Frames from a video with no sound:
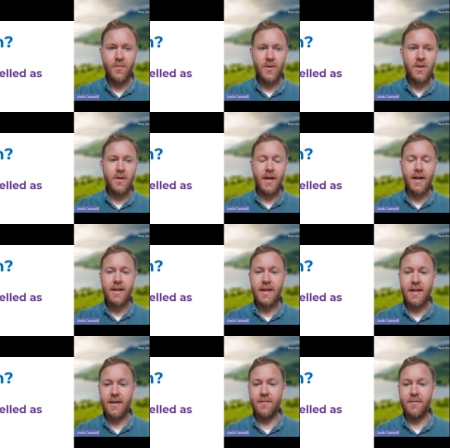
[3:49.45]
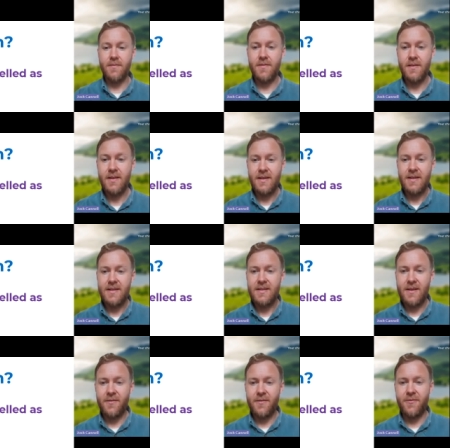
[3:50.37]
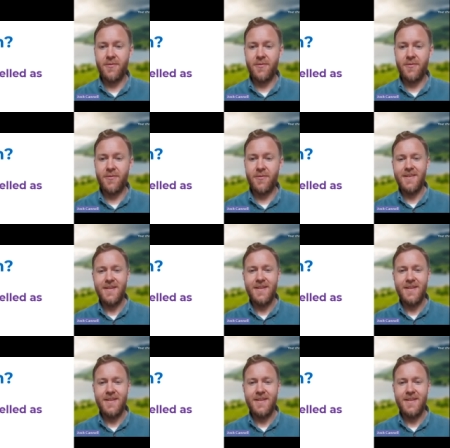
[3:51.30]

You can have different